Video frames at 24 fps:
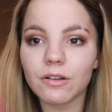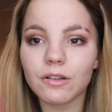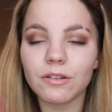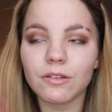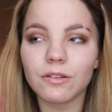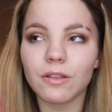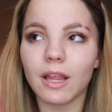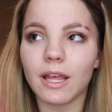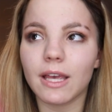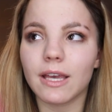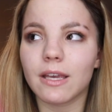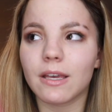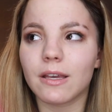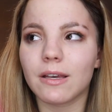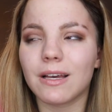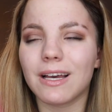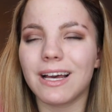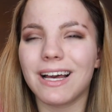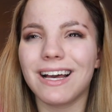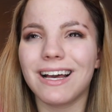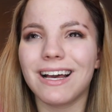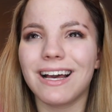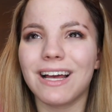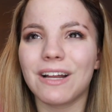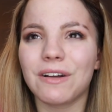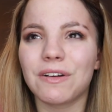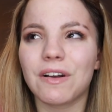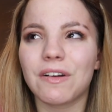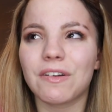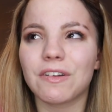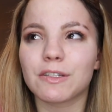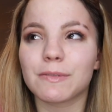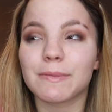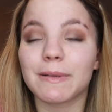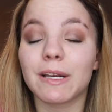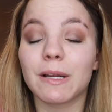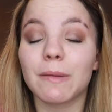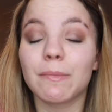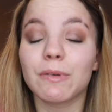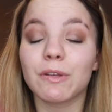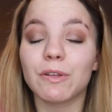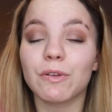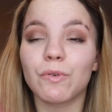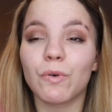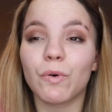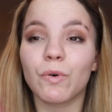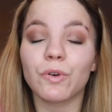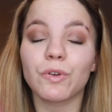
or, like, I don't know how to explain it, but